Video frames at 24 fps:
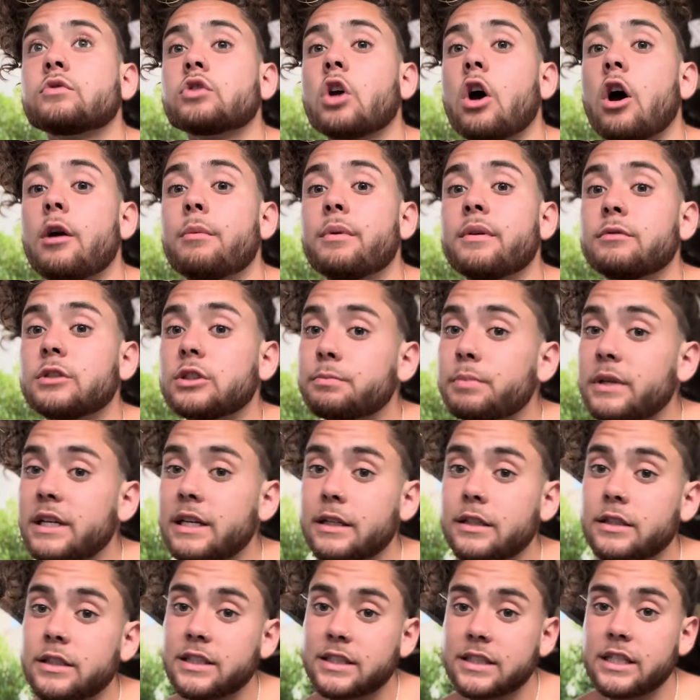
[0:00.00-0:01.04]
are split
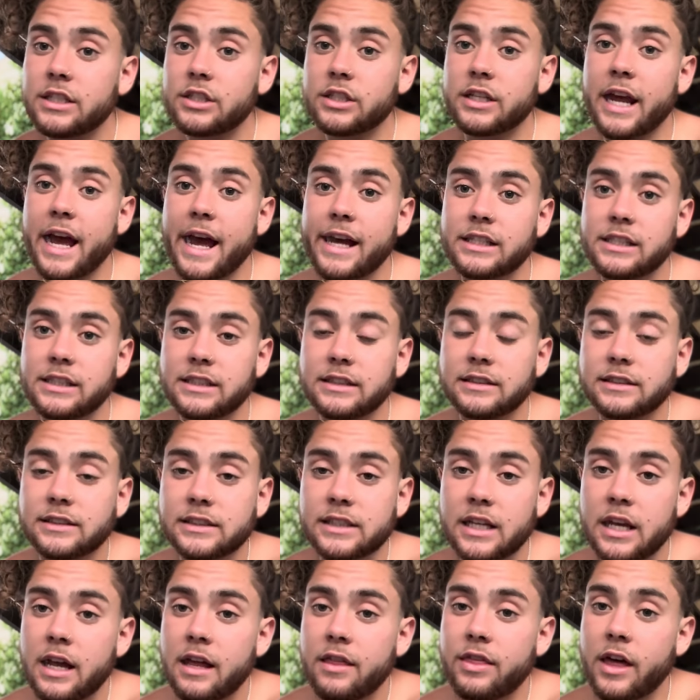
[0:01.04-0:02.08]
decision actions
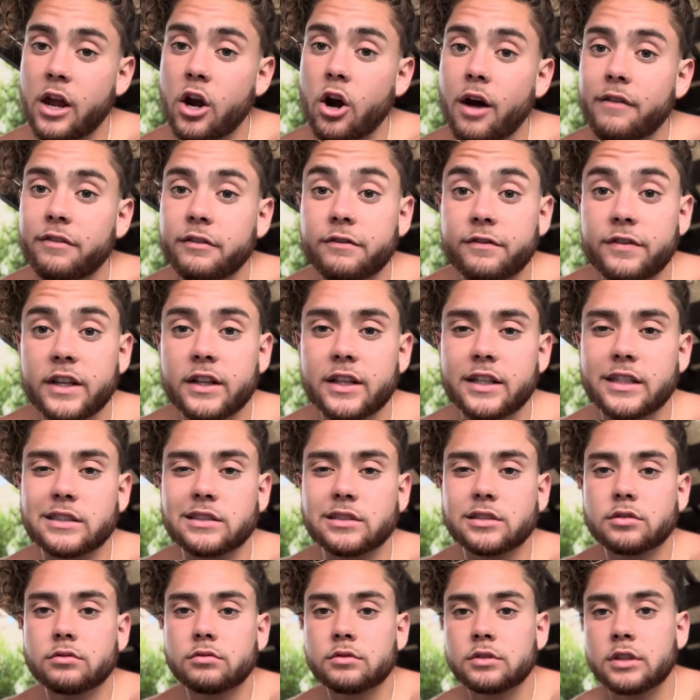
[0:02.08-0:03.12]
that are off of feelings.
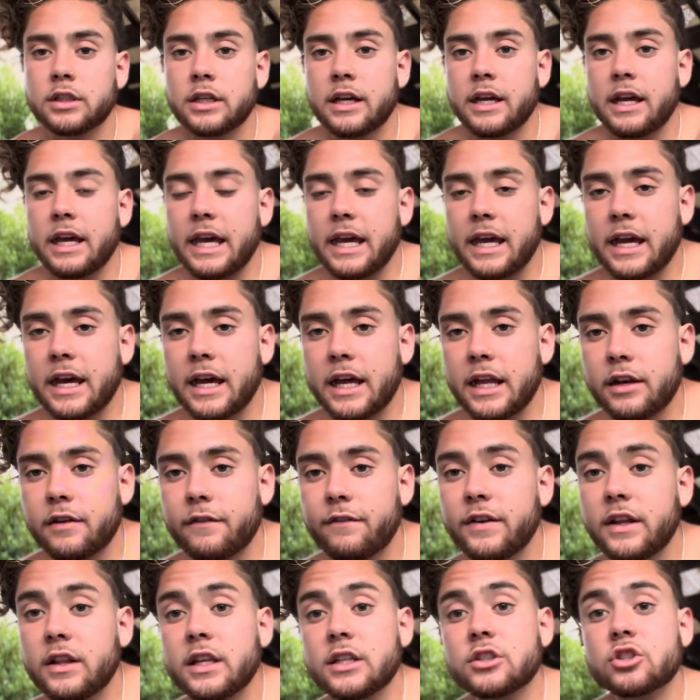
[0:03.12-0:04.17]
And
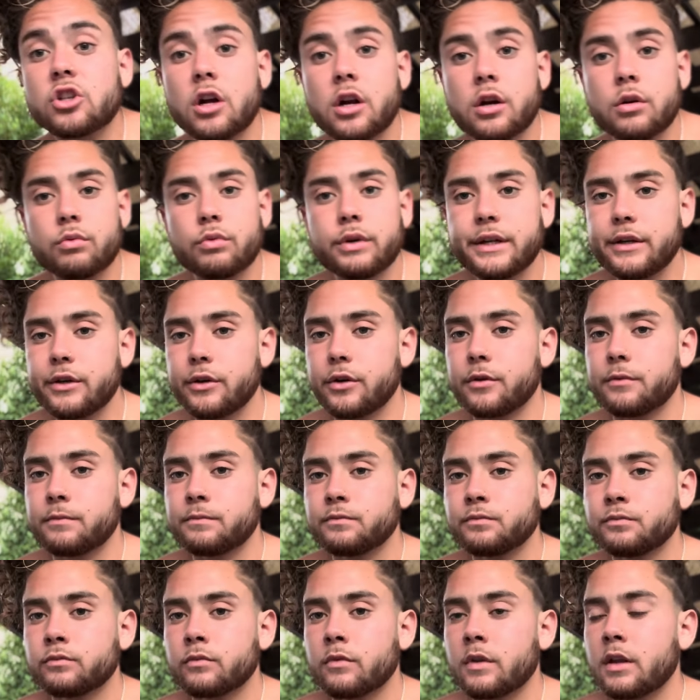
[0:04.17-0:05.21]
feelings aren't real.
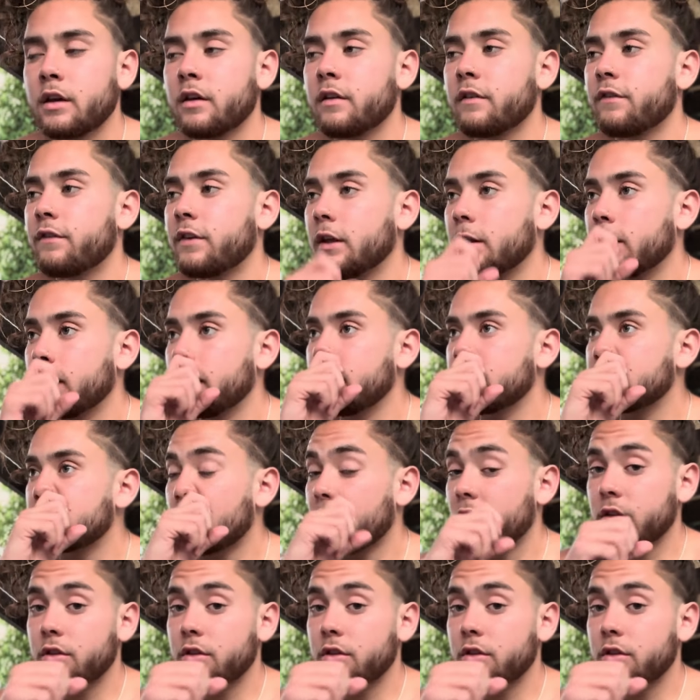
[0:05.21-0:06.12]
Feelings are